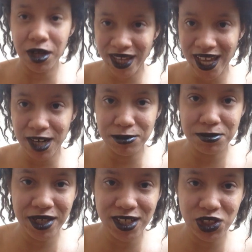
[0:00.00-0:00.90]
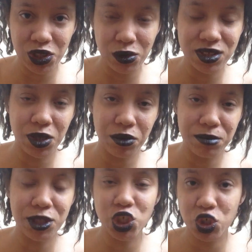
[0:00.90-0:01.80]
Again, I'm speaking to those that
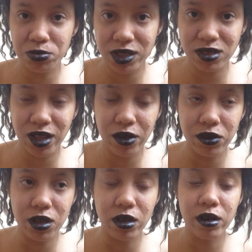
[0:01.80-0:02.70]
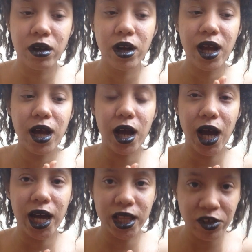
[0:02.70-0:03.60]
want to be judgmental out there.
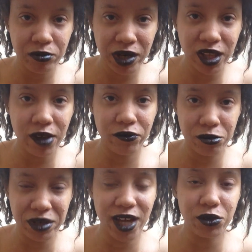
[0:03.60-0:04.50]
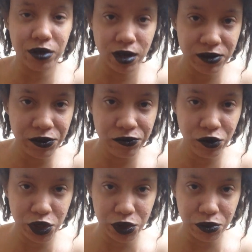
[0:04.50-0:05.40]
I live my life for me. I do not live it
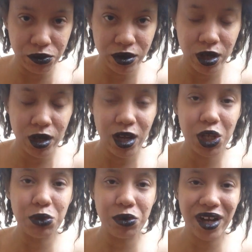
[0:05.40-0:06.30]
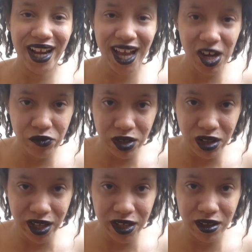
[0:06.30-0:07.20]
for you. You do not have
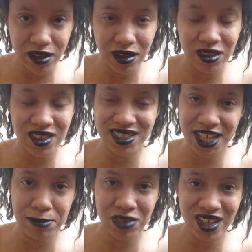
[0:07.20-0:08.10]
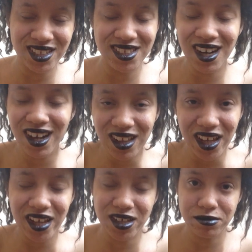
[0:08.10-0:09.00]
to like the same things that I
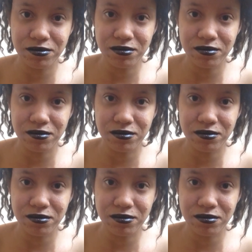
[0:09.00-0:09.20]
like.